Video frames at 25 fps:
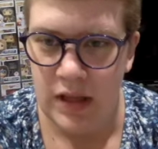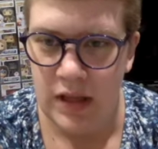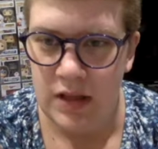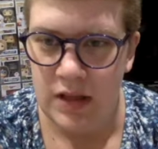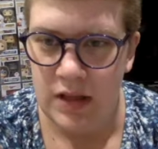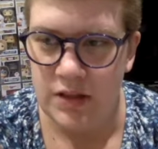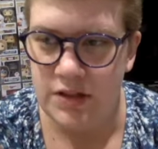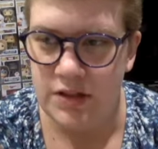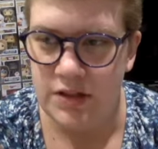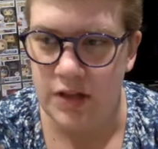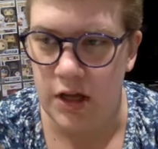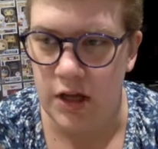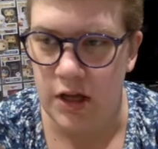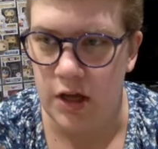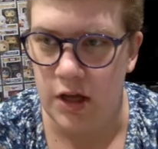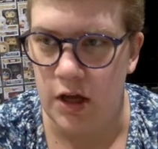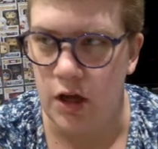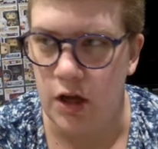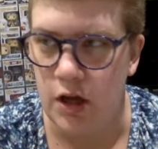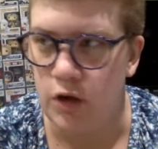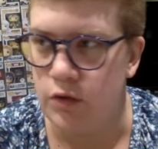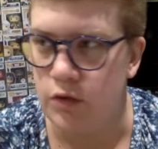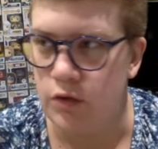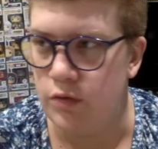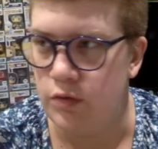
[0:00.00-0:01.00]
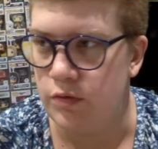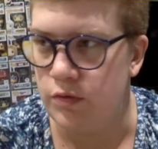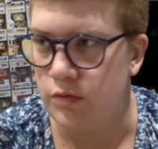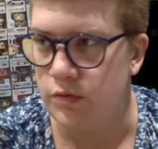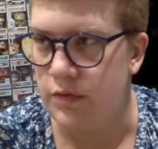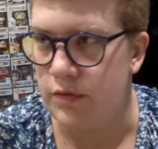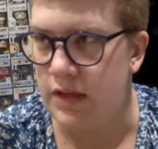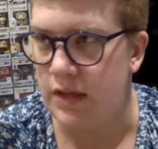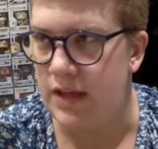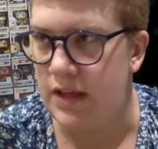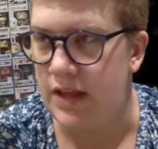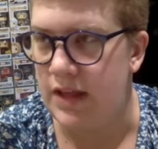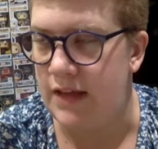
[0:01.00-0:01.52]
So
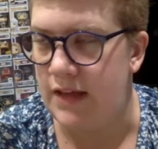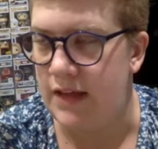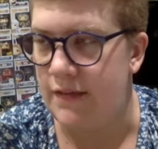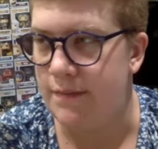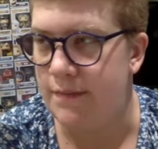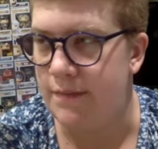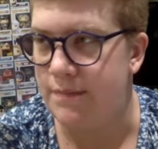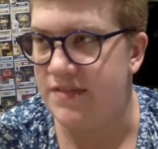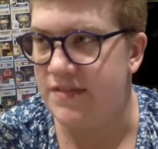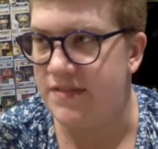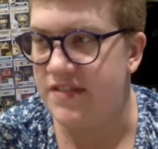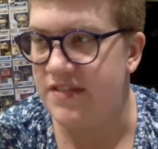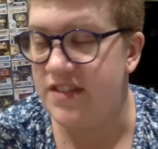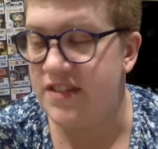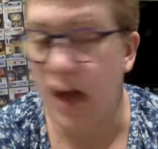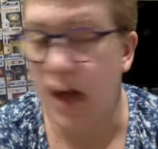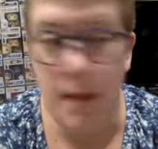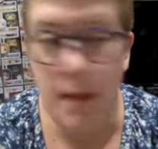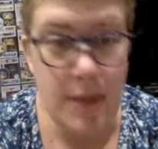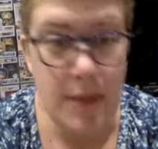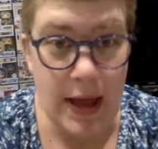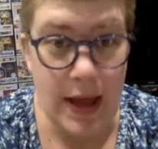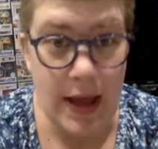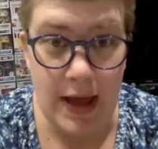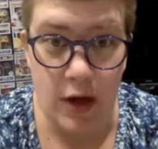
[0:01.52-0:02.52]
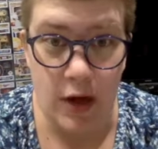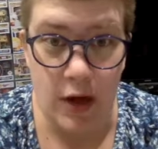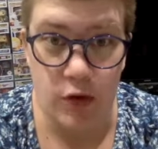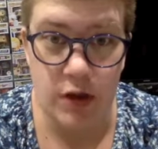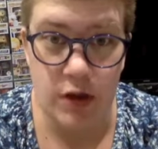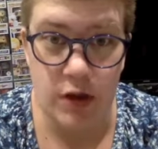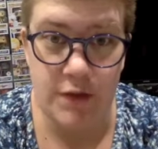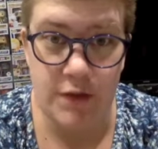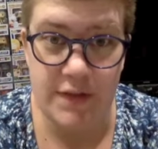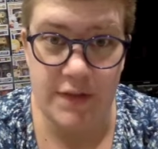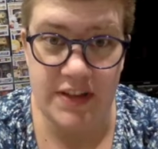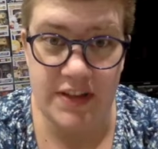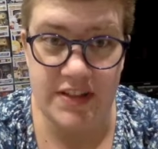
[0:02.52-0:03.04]
he somehow
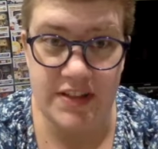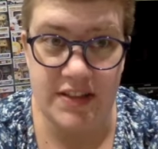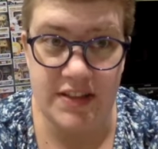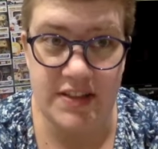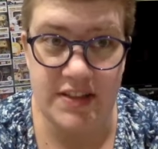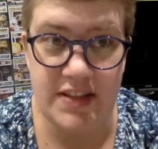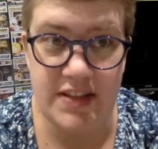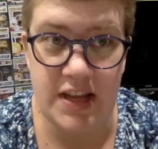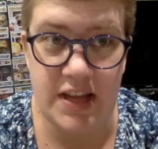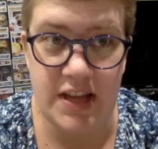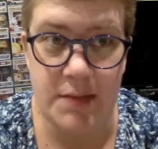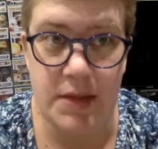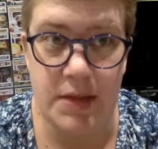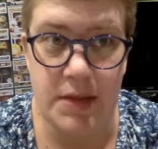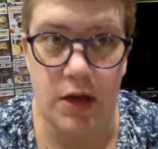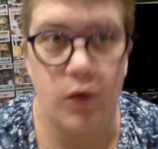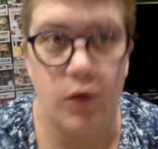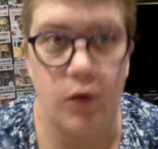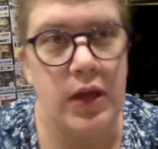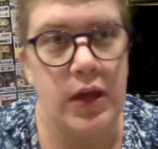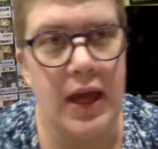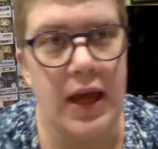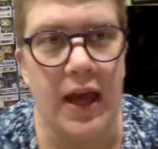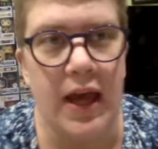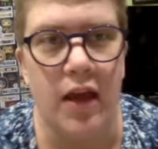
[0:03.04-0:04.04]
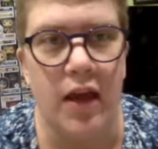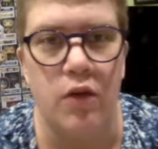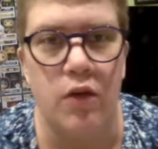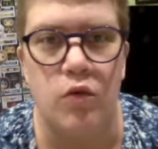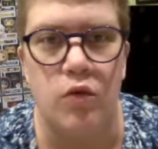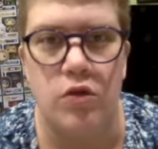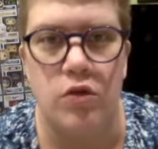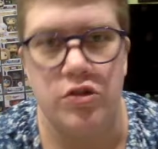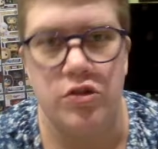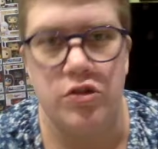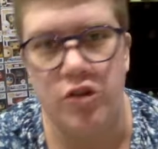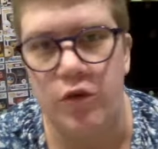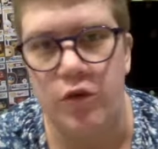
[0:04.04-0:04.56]
convinces Sami, okay,
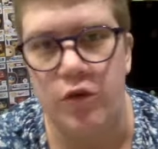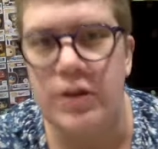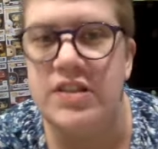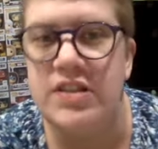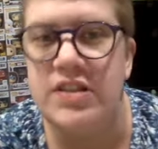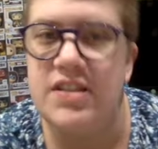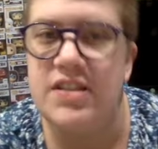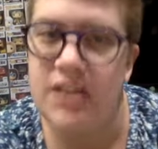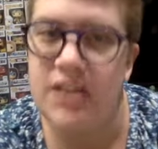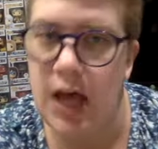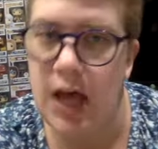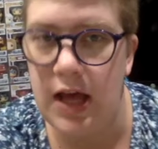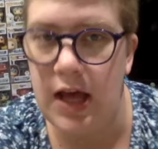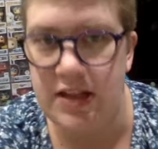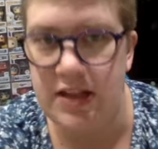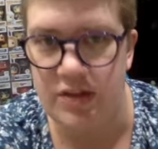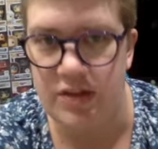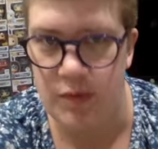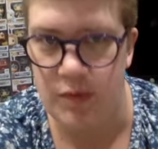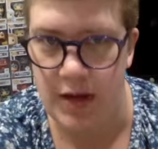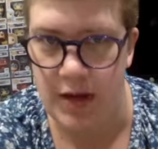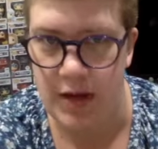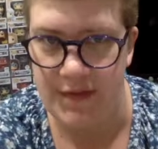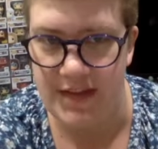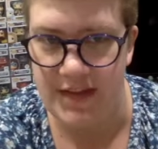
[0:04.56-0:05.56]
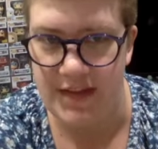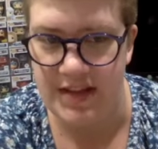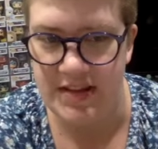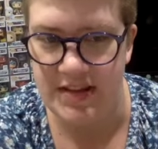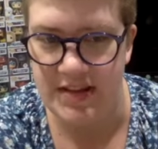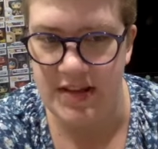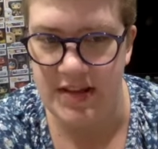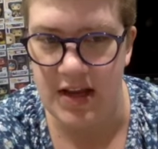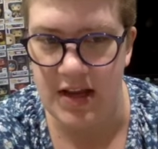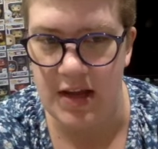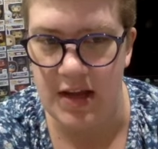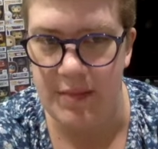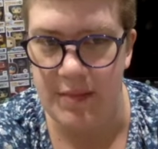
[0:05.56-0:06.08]
we'll do it Scott's way this
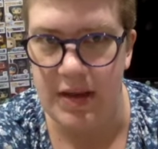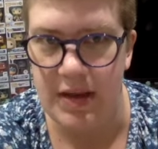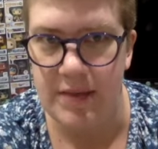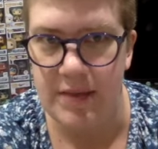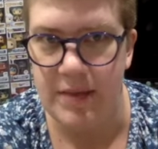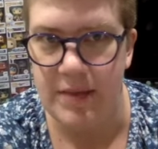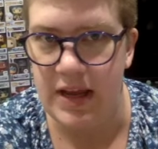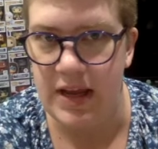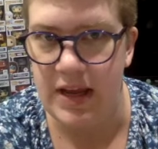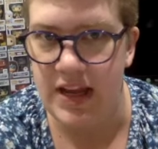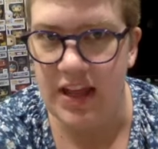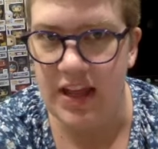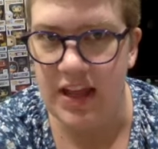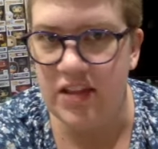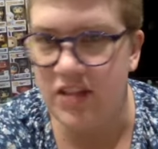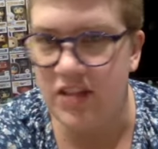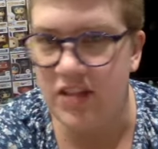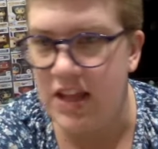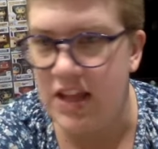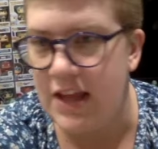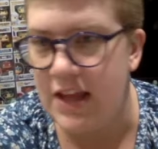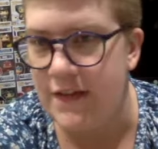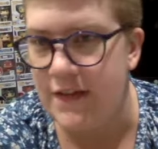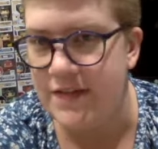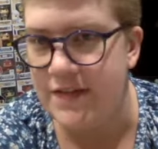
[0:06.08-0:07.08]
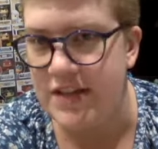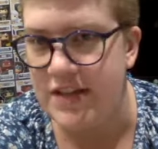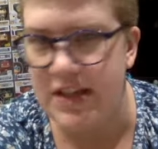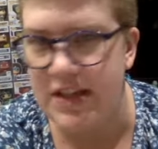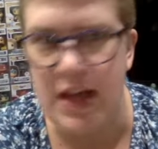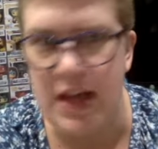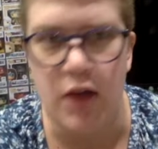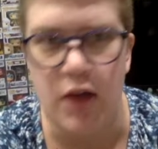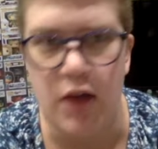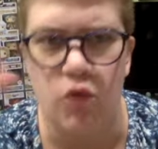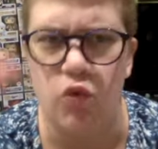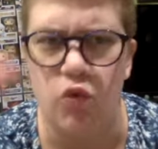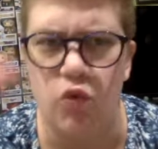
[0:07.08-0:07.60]
time. And he leaves in
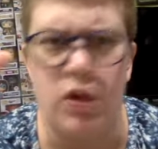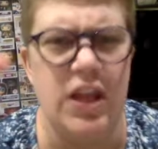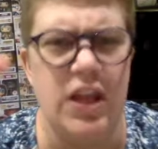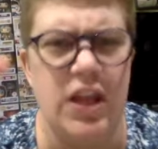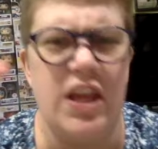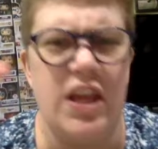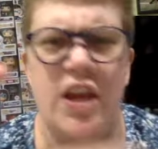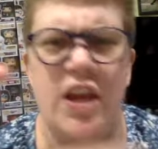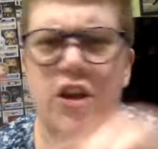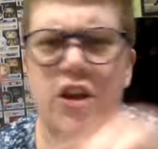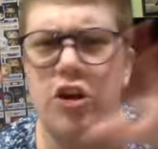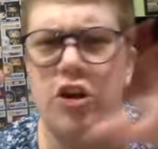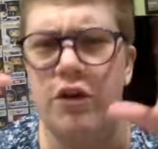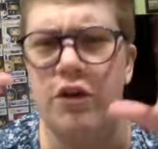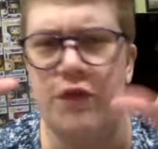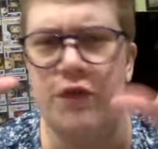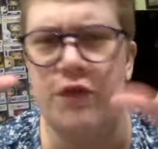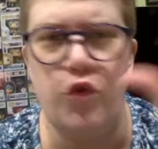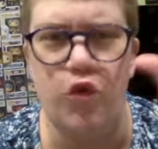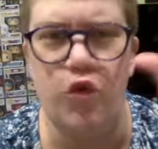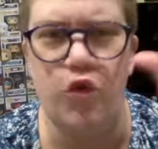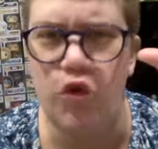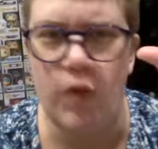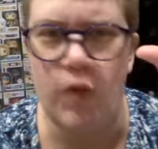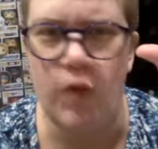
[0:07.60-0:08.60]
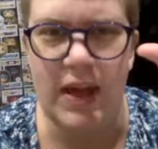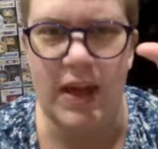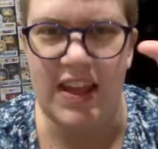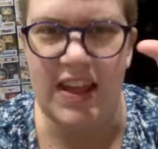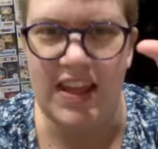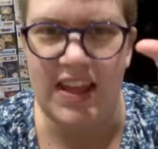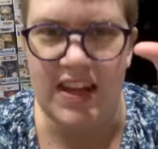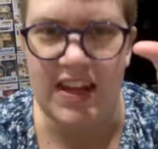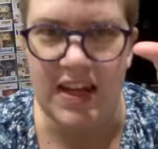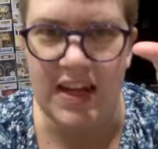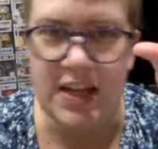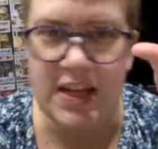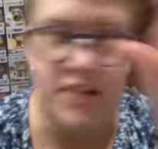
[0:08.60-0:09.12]
that weird voodoo way
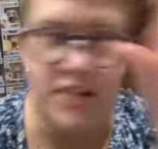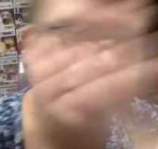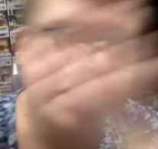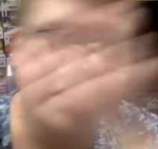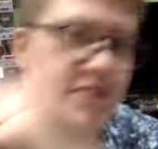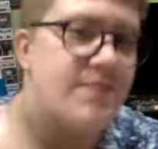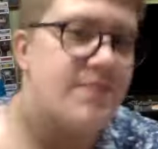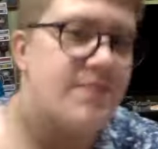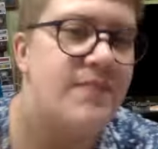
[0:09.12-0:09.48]
he does.